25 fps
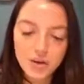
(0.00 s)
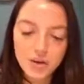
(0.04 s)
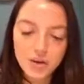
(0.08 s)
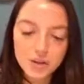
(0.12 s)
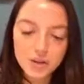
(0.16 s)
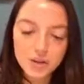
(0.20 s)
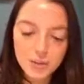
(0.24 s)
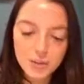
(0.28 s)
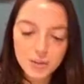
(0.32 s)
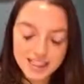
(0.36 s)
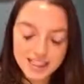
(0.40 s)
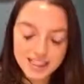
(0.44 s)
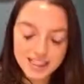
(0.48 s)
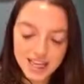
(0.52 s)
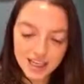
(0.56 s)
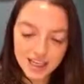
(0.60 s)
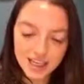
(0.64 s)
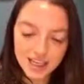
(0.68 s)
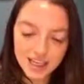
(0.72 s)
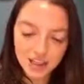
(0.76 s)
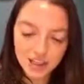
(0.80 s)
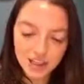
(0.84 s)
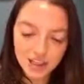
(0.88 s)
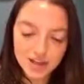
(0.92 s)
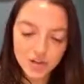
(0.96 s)
And there was a
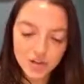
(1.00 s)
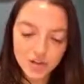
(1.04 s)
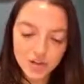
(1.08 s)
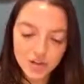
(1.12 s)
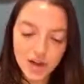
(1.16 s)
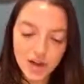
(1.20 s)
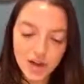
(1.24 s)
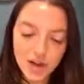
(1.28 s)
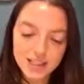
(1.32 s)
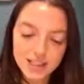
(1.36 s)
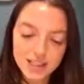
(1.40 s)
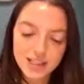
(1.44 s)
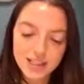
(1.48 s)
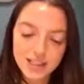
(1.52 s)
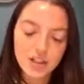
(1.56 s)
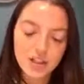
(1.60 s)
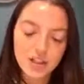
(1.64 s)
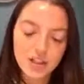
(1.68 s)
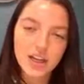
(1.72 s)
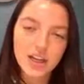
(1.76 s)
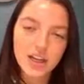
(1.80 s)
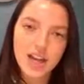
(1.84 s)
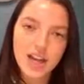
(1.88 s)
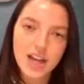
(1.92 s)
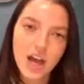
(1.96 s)
particular interest in
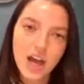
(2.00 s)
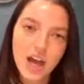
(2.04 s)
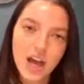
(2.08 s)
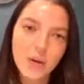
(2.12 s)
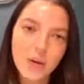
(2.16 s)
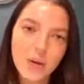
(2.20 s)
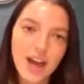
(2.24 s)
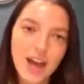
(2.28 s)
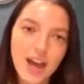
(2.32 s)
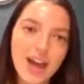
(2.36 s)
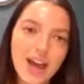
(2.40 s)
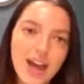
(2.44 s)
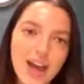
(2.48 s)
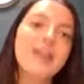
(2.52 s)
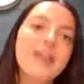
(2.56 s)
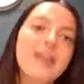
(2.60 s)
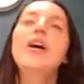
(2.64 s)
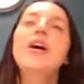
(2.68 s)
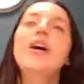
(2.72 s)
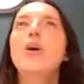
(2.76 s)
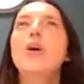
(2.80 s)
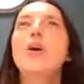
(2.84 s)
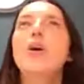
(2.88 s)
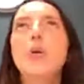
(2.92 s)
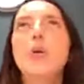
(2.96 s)
looking at,
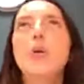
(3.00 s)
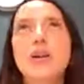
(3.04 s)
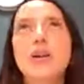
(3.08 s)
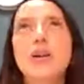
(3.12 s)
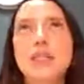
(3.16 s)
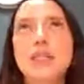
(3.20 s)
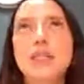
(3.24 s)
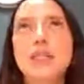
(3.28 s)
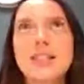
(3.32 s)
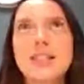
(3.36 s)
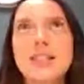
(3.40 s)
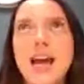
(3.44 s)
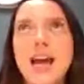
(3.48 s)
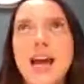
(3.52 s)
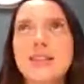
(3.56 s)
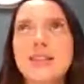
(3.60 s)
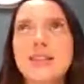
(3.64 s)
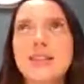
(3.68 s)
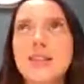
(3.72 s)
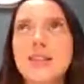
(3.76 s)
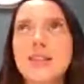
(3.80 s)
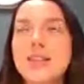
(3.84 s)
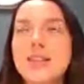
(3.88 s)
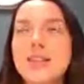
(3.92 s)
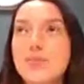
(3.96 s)
OK, we
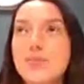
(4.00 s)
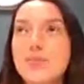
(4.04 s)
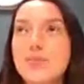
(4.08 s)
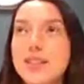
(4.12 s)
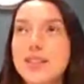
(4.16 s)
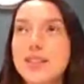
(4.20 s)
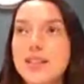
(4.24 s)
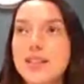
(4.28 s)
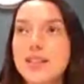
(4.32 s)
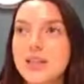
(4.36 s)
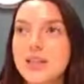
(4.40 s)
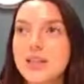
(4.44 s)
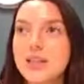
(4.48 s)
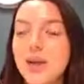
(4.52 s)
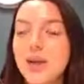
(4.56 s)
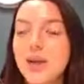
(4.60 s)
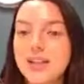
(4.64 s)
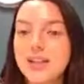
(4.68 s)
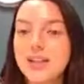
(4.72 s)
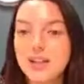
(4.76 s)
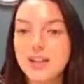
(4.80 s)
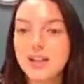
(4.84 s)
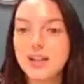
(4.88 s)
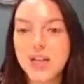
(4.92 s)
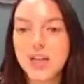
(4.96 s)
understand that this business is
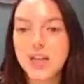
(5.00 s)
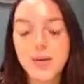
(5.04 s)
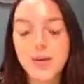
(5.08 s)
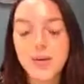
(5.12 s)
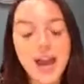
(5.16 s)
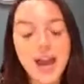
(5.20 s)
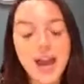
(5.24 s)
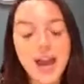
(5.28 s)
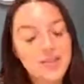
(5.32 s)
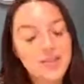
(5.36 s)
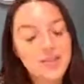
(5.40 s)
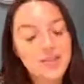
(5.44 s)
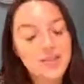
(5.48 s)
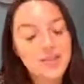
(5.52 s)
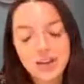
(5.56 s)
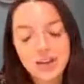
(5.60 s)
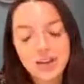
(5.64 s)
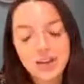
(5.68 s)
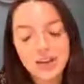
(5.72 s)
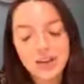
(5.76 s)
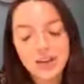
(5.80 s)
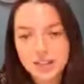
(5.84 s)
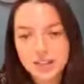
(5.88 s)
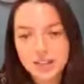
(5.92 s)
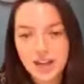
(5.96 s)
based in the UK and they're
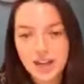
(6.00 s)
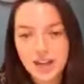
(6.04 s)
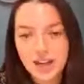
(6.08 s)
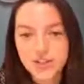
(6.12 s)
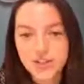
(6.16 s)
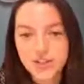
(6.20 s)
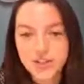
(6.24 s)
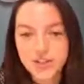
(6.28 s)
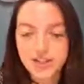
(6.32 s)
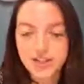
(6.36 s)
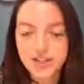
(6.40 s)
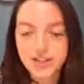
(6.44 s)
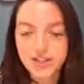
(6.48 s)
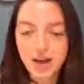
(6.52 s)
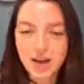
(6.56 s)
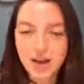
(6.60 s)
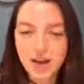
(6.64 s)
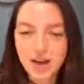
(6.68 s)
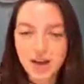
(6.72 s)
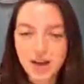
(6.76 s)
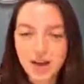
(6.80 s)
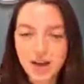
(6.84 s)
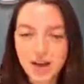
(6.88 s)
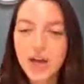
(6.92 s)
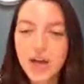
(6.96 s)
not sanctioned.
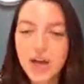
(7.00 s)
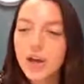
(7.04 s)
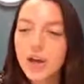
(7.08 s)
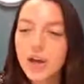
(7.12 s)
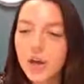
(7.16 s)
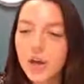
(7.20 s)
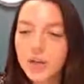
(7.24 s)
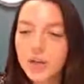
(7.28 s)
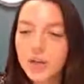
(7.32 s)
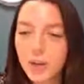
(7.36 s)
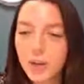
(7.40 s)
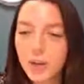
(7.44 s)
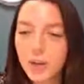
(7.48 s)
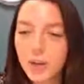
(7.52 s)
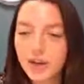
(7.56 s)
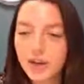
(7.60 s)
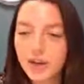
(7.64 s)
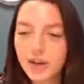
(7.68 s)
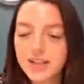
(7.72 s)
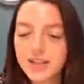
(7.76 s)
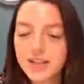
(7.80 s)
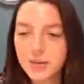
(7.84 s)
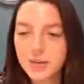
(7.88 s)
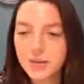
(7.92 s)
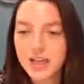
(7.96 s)
However, whose
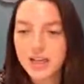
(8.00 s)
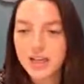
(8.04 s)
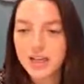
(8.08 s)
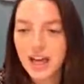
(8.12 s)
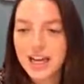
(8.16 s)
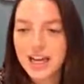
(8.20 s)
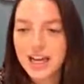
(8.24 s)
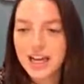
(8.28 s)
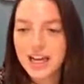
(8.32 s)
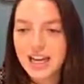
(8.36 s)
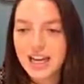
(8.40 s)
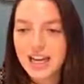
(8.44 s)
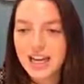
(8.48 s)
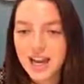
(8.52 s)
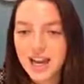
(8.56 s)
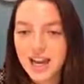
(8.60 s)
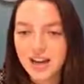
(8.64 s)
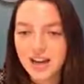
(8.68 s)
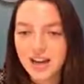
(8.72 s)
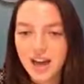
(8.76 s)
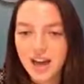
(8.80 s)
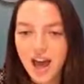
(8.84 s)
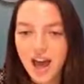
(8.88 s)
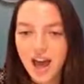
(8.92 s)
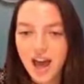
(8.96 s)
pockets are we
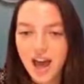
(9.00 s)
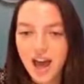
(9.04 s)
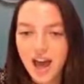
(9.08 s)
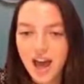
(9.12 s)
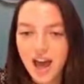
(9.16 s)
lining